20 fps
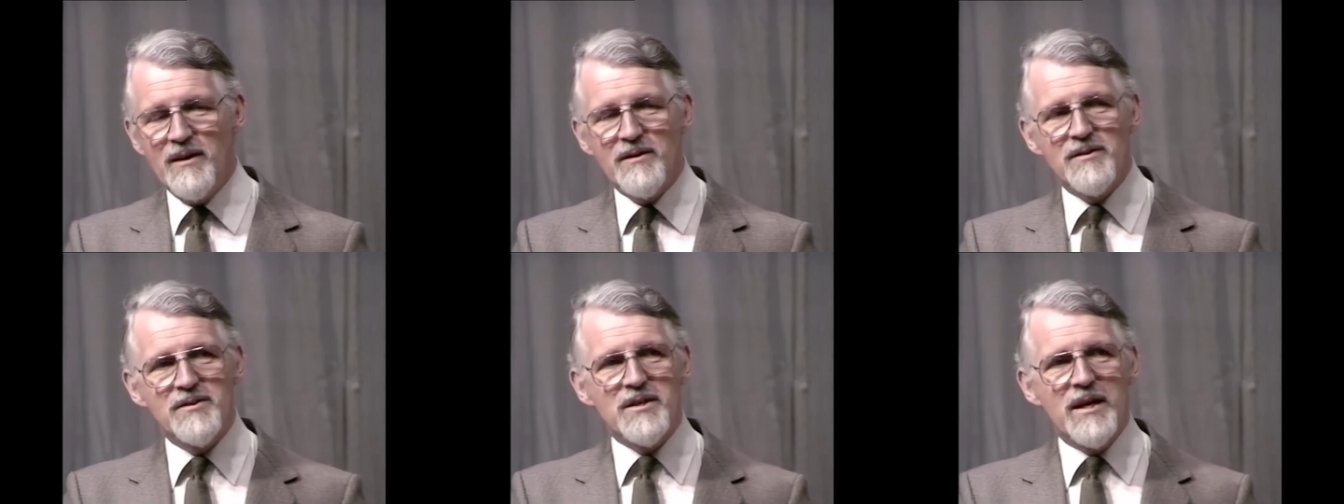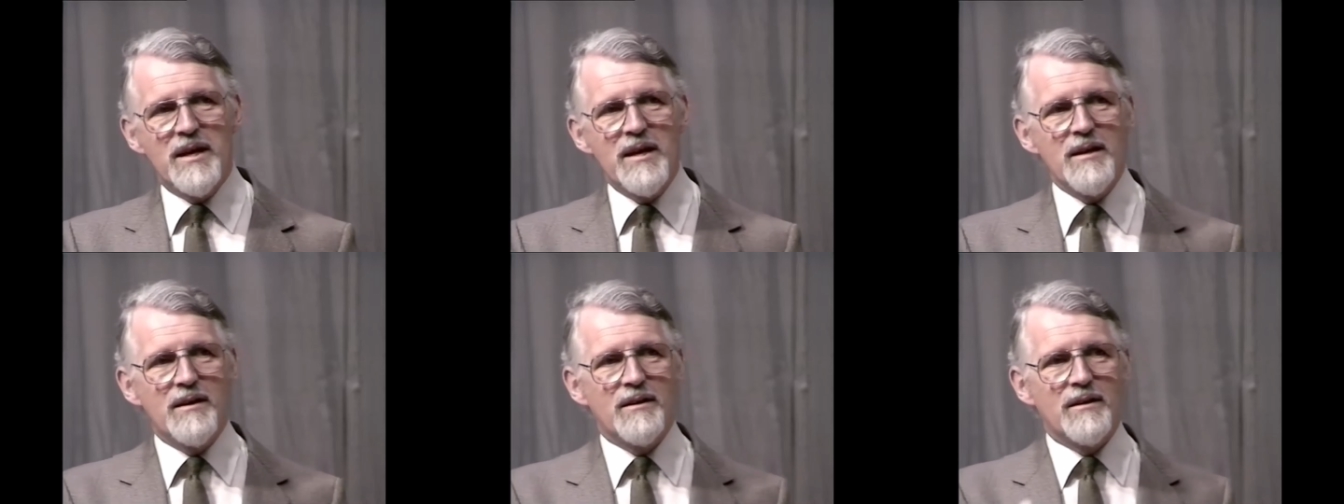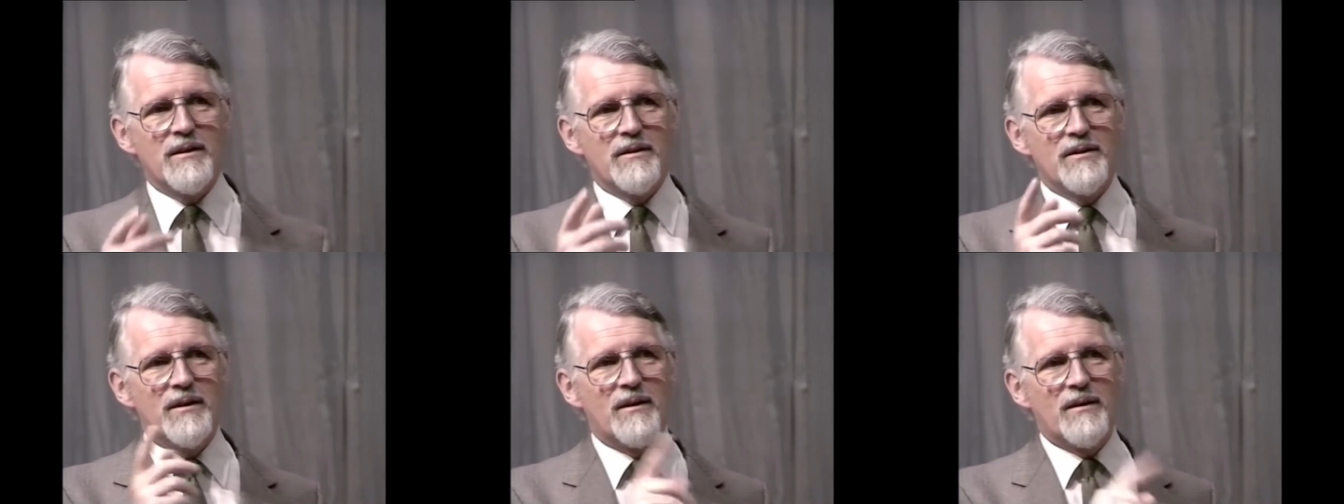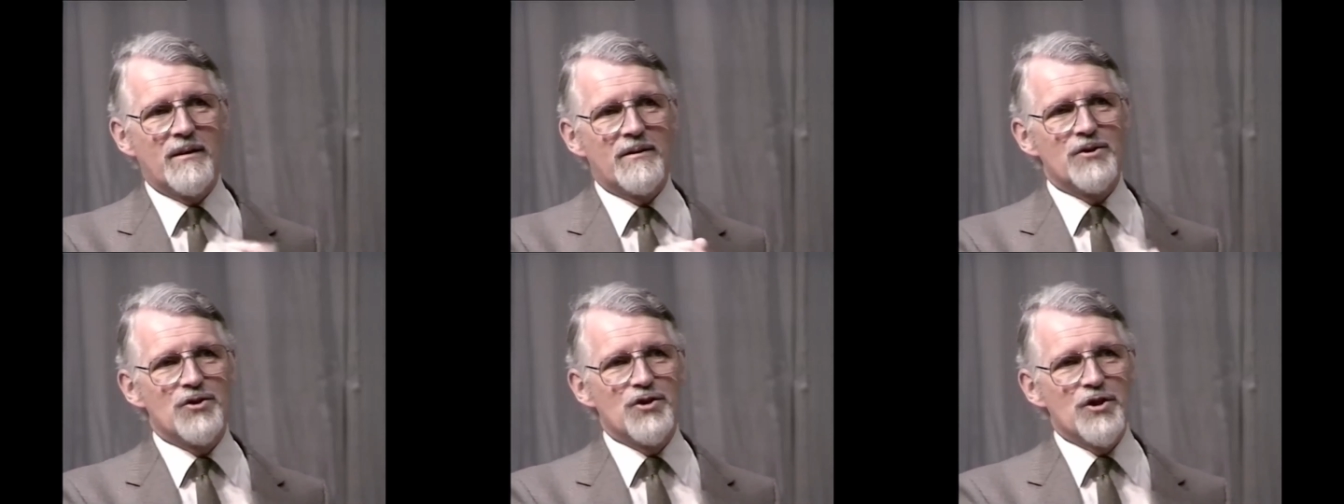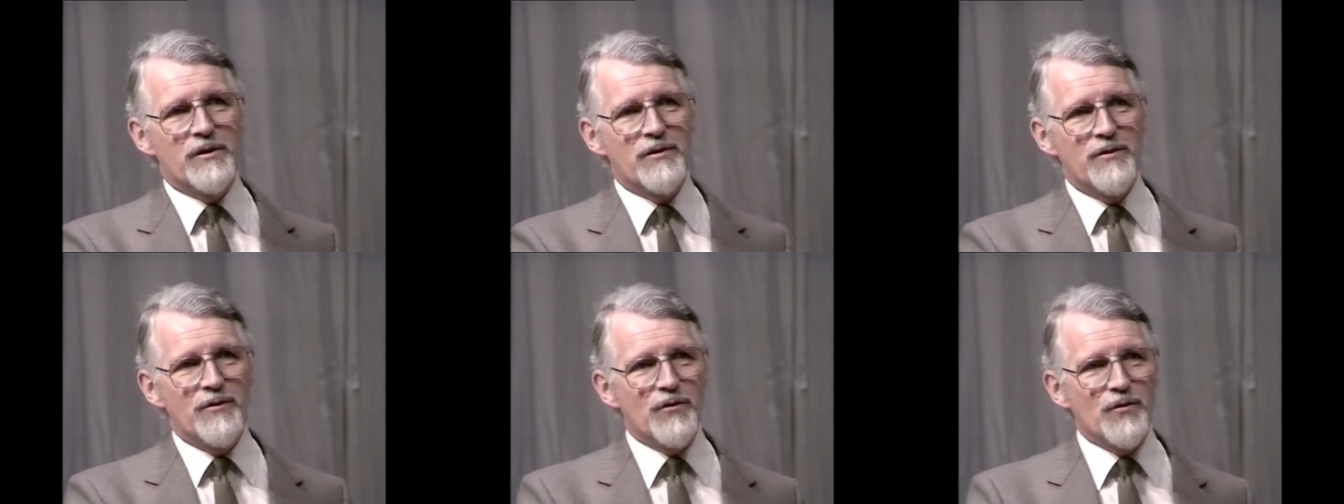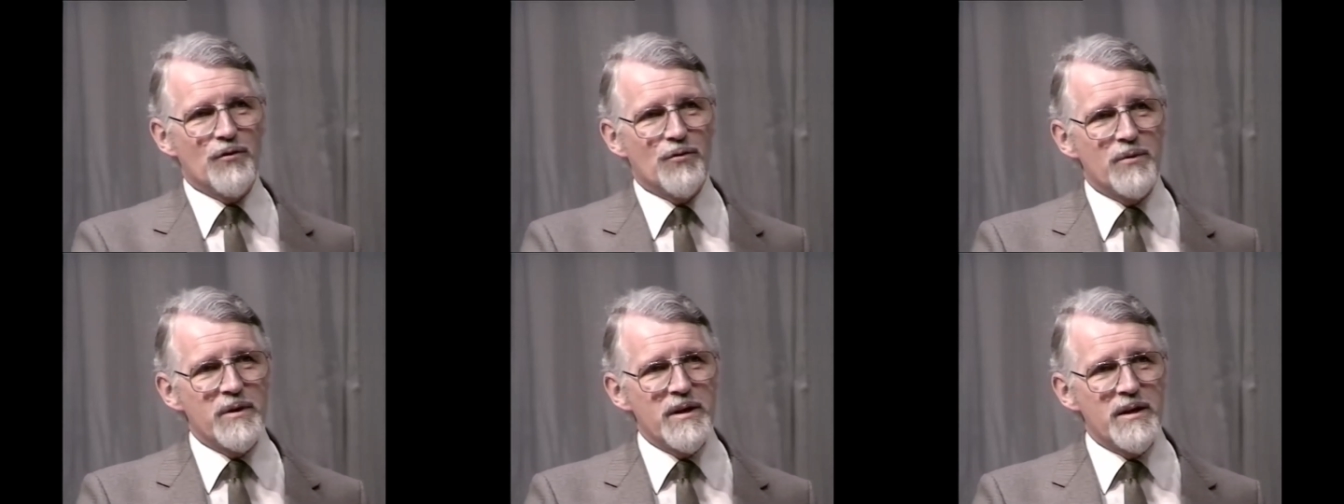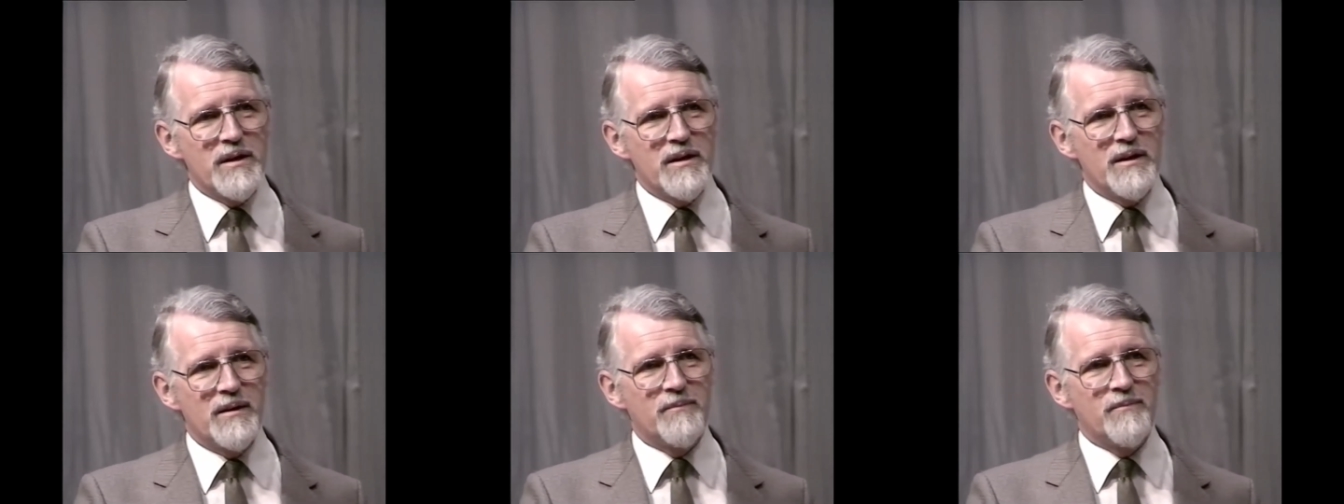Take John 3.
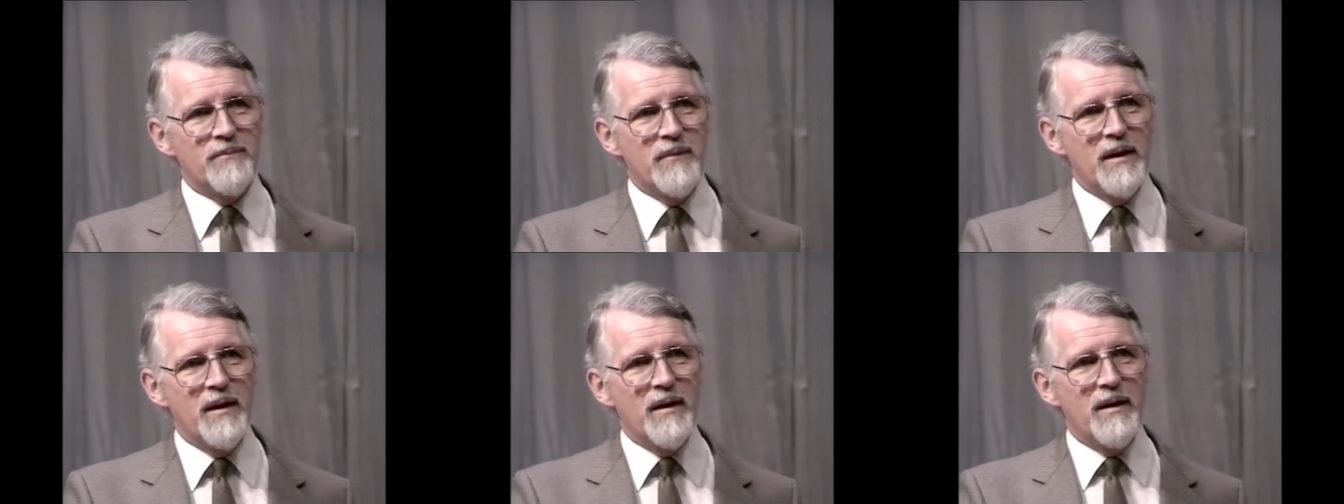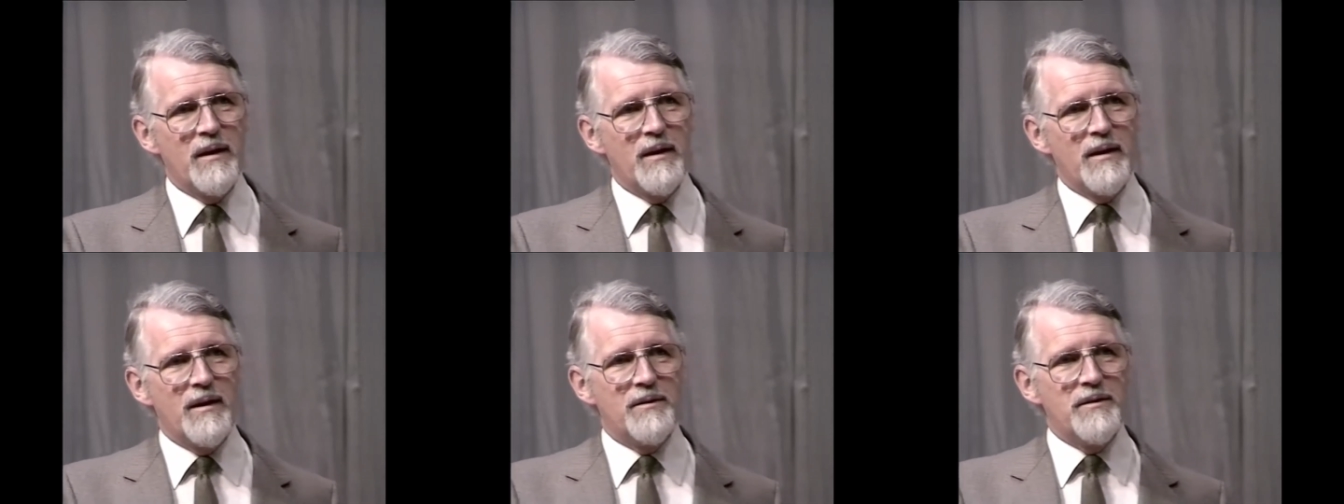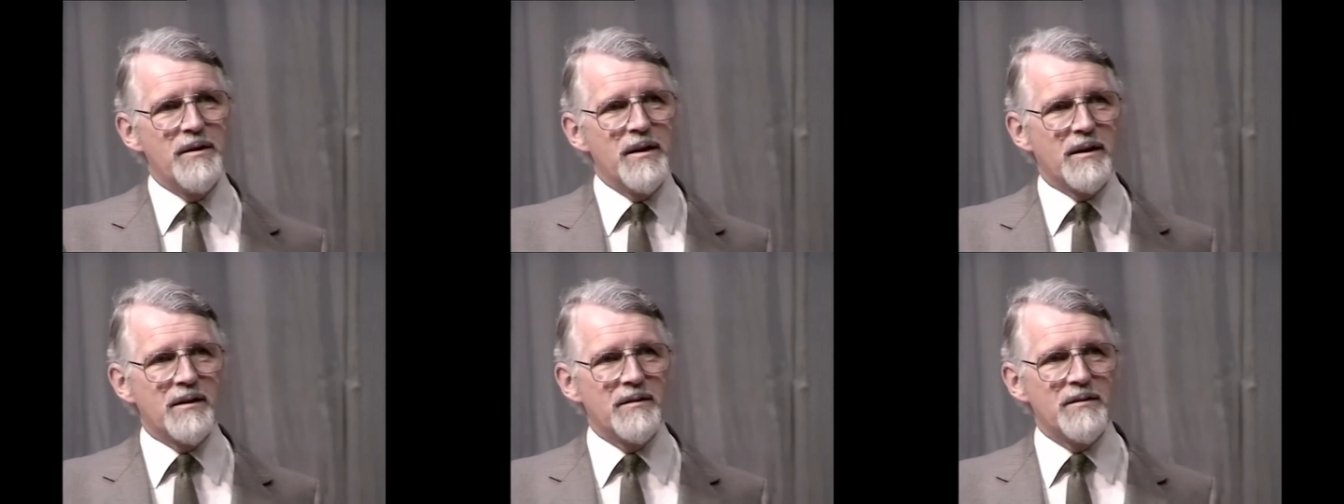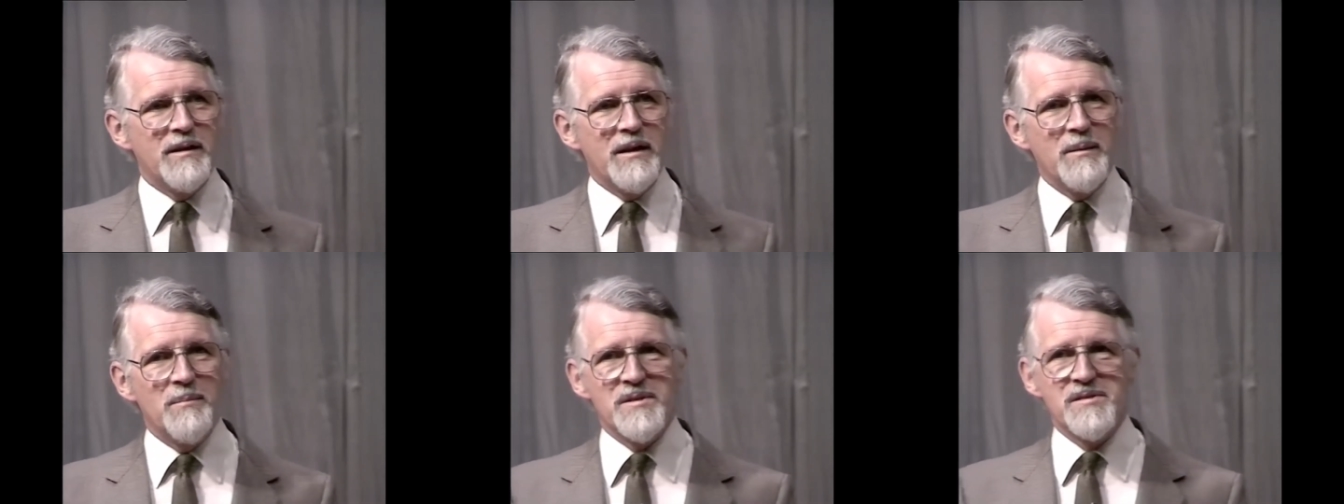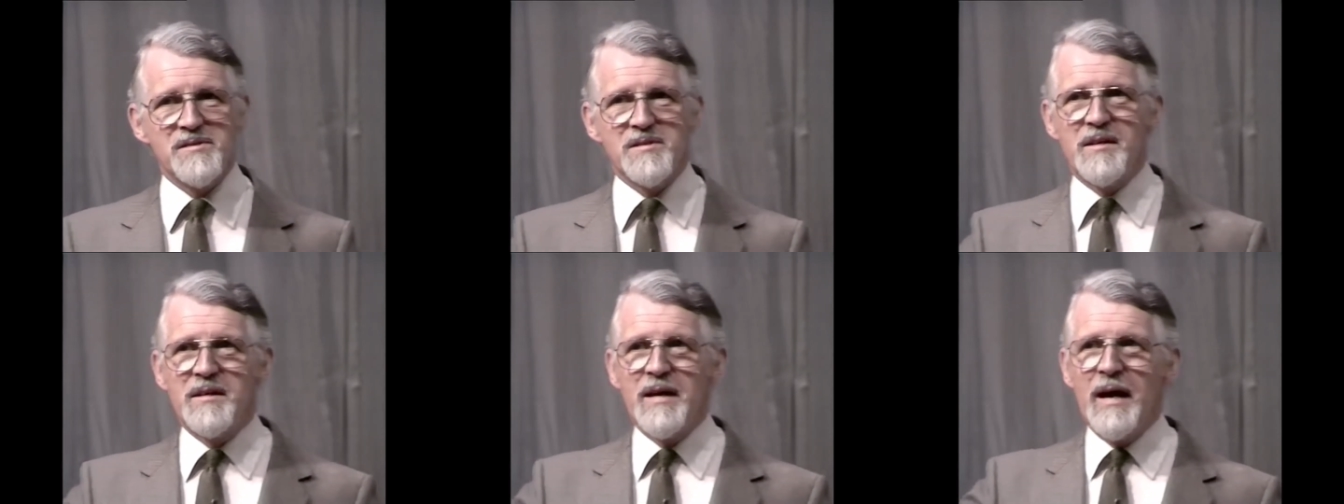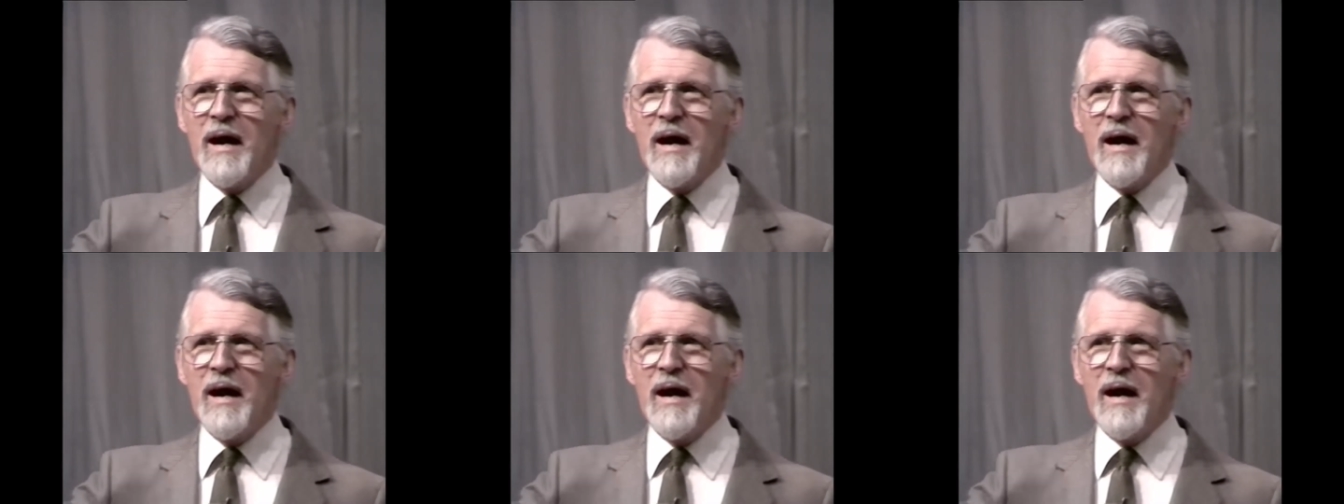Nicodemus said,